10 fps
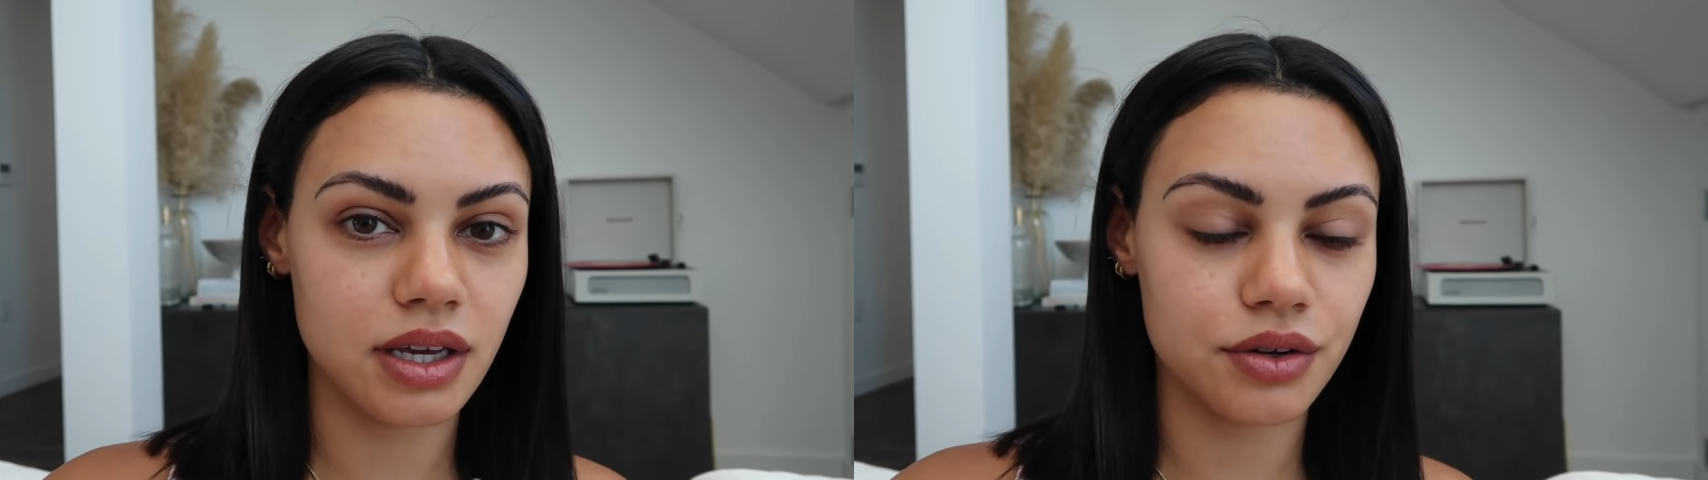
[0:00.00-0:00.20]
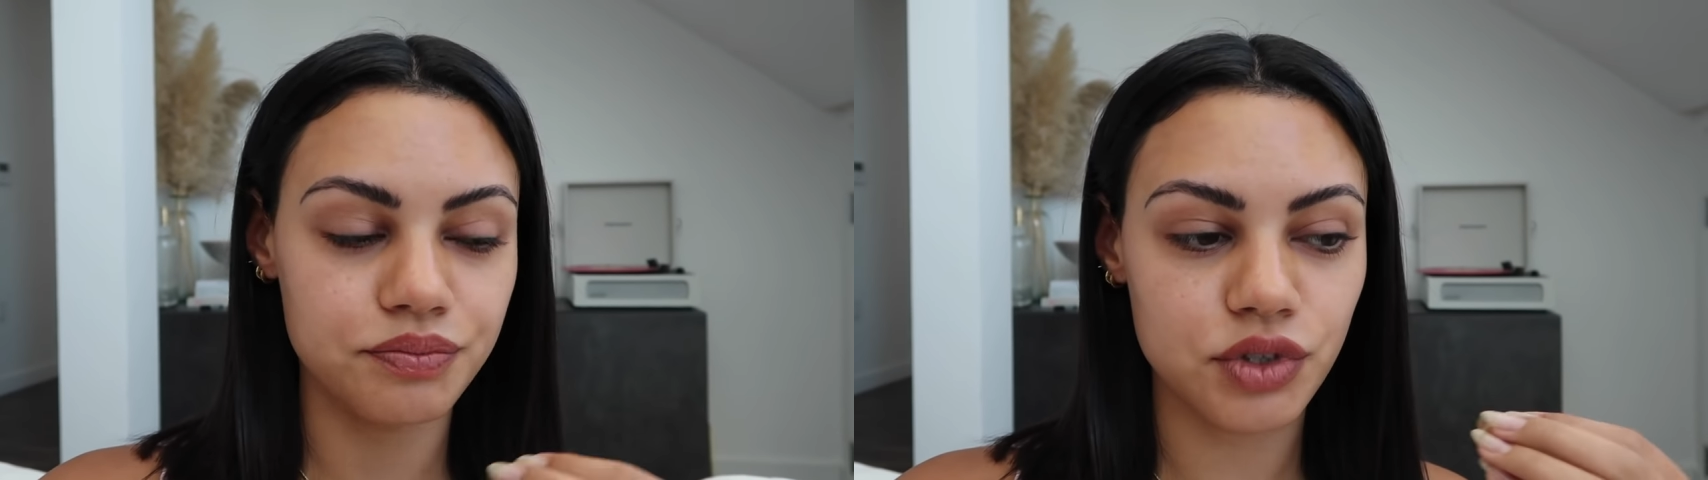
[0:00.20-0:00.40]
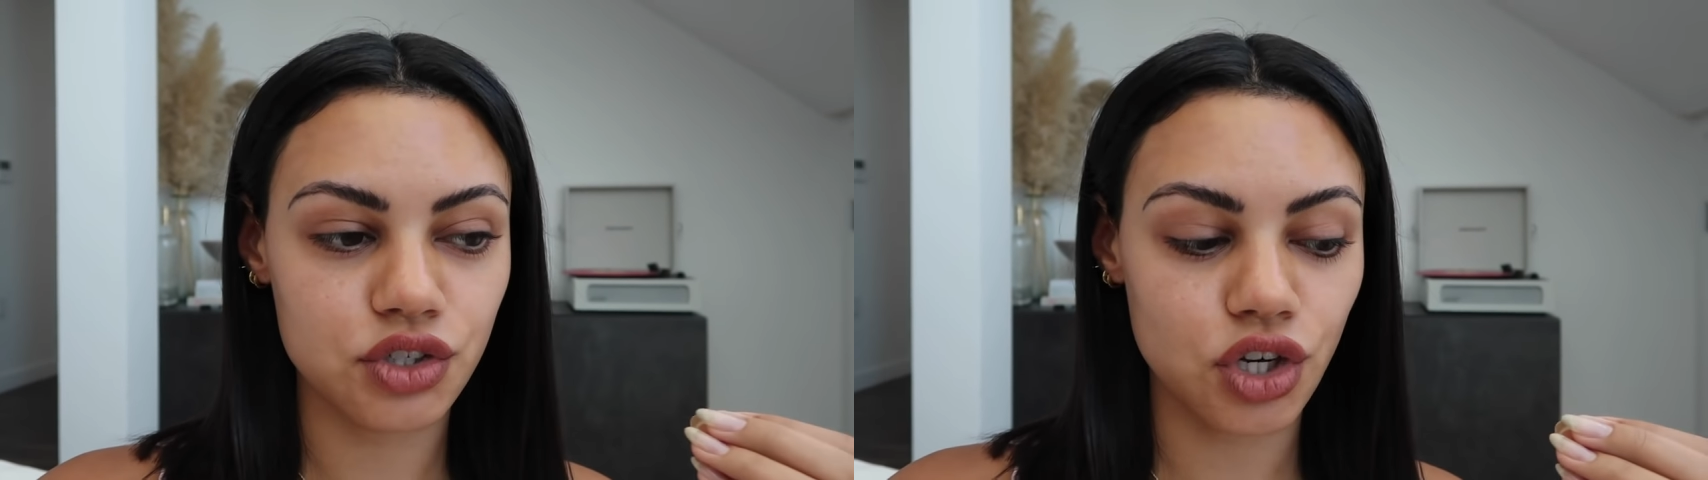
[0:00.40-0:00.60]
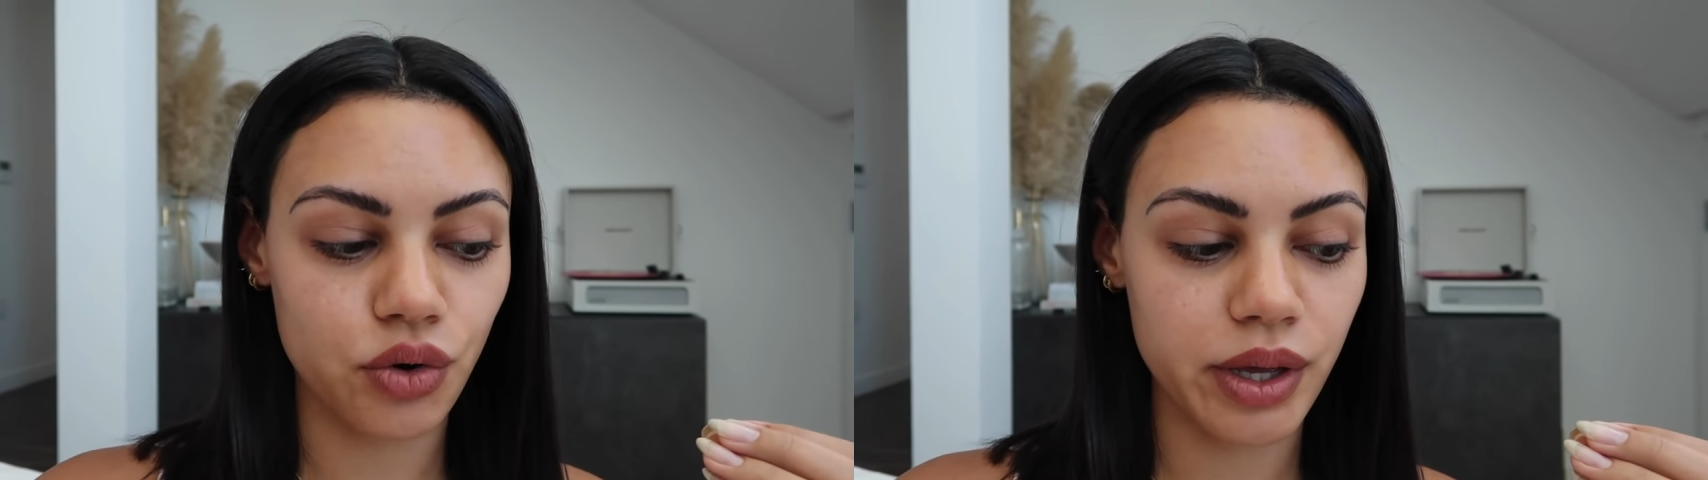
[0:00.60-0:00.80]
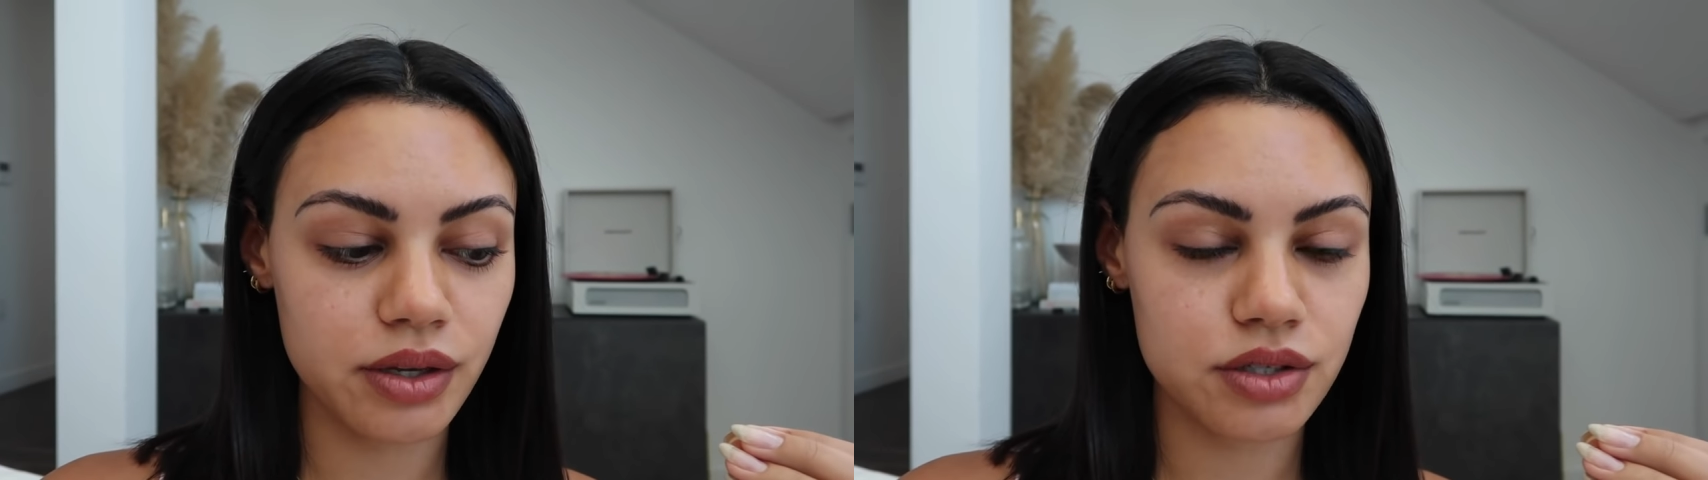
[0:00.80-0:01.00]
like
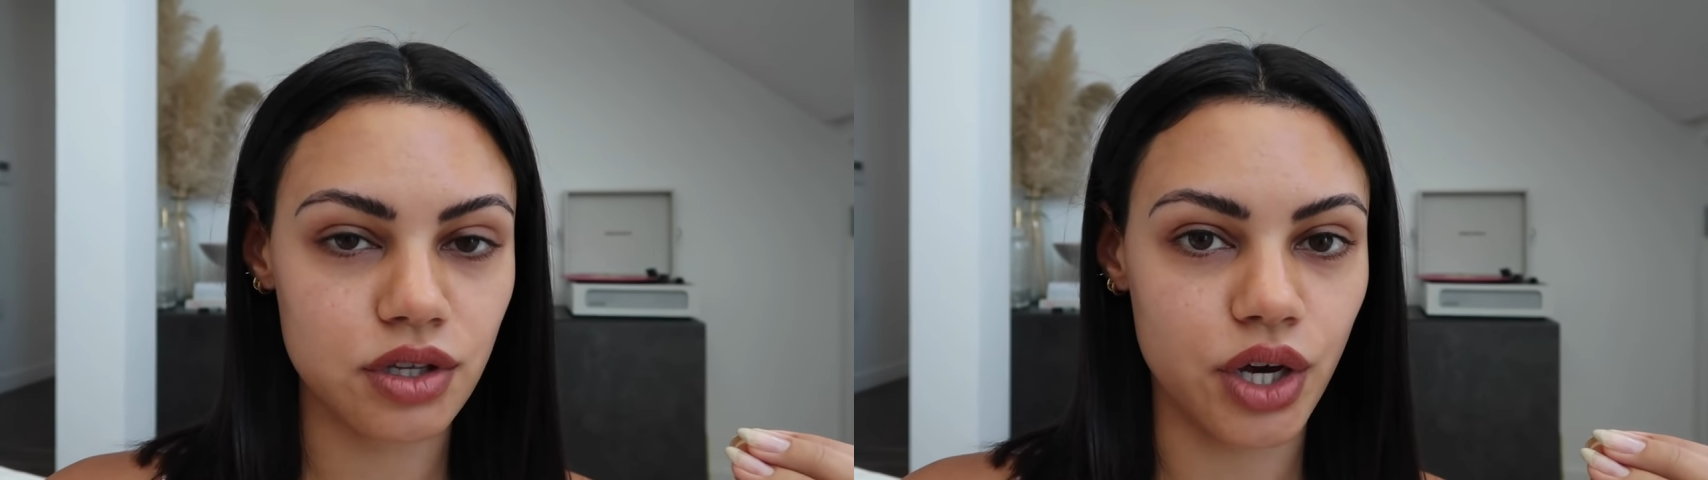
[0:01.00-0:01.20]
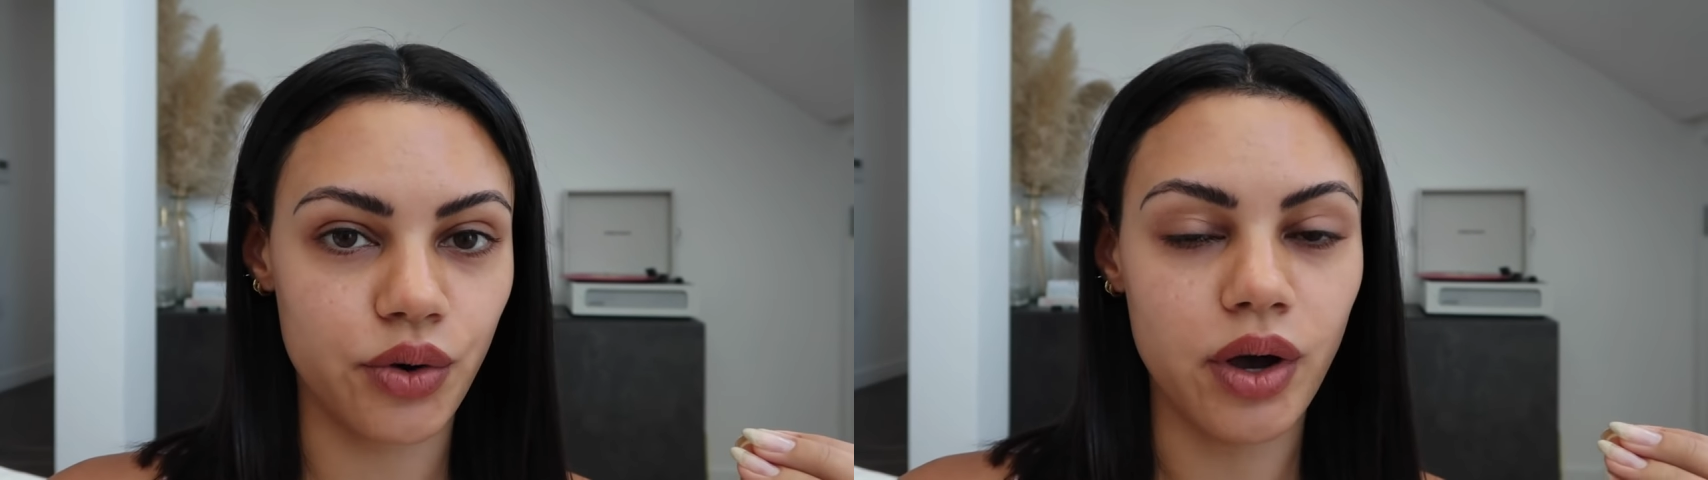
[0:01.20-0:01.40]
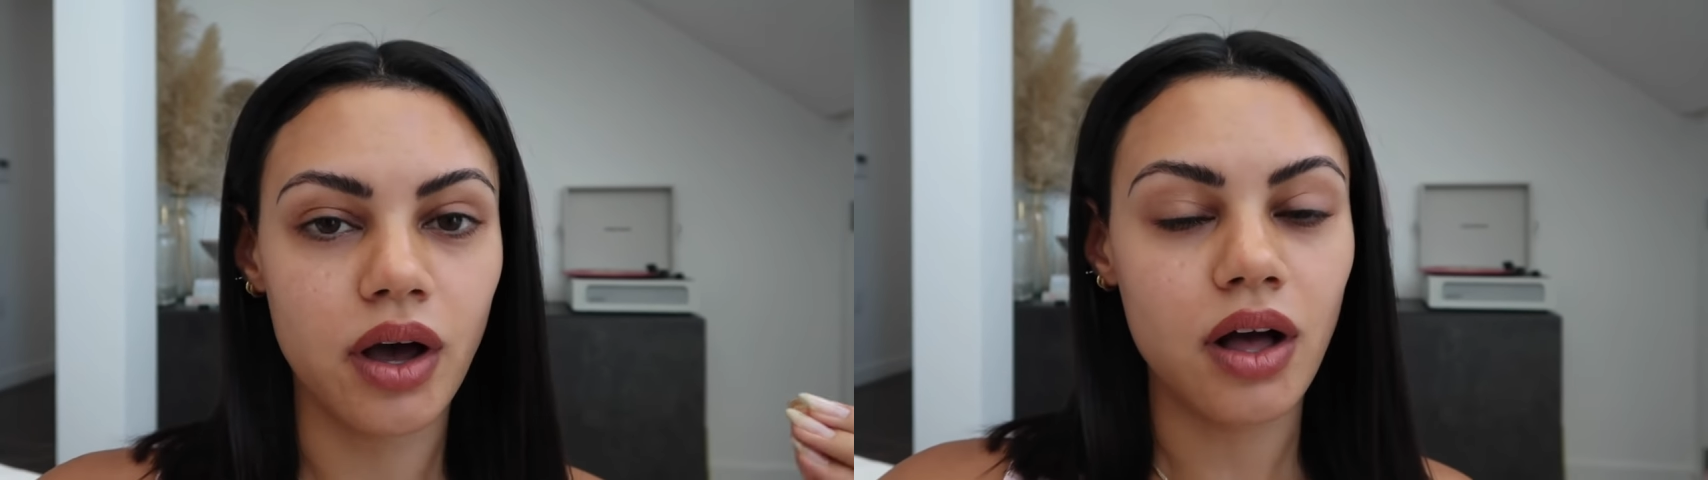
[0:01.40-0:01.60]
showing so